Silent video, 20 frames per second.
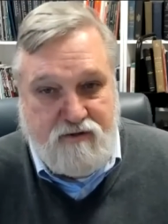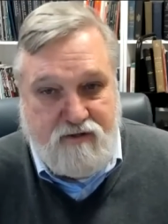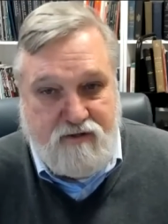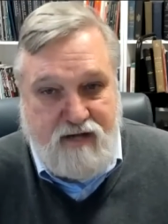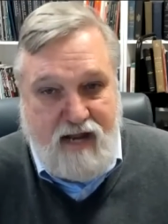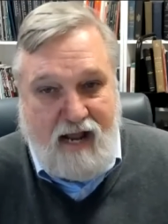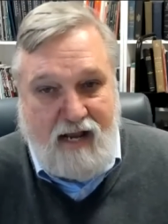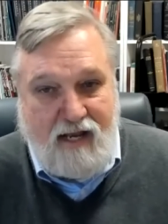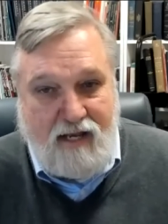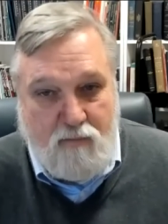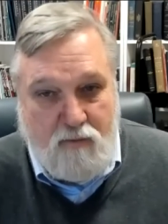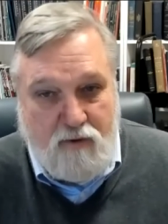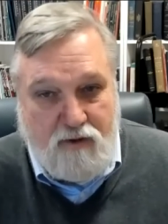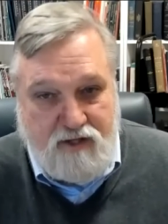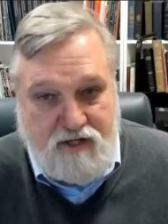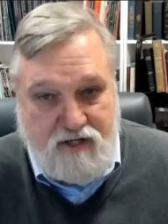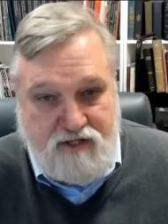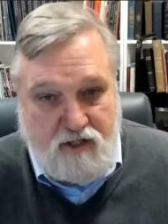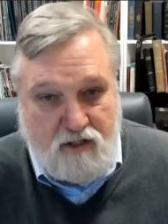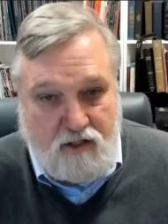dally with
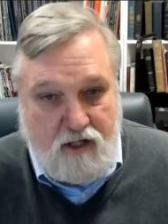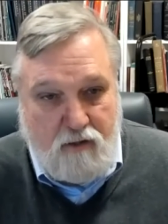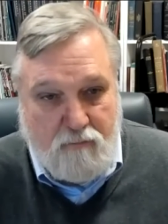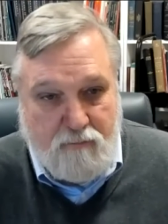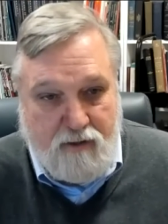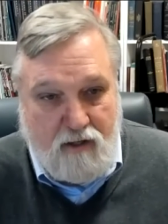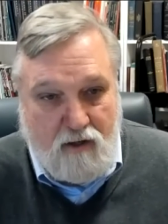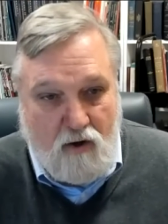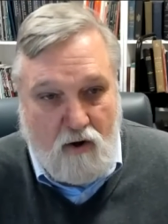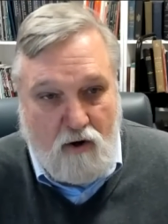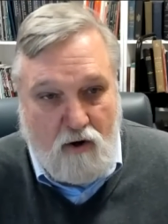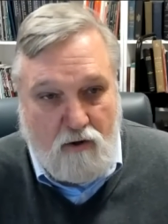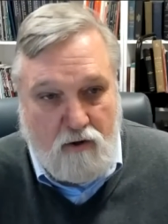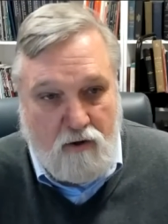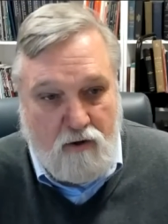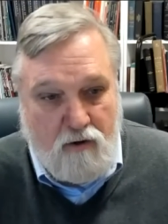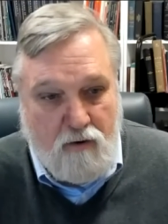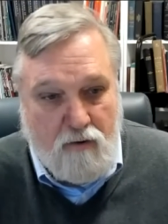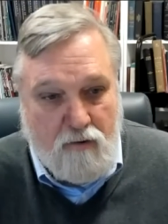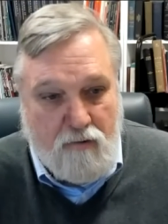this a little bit longer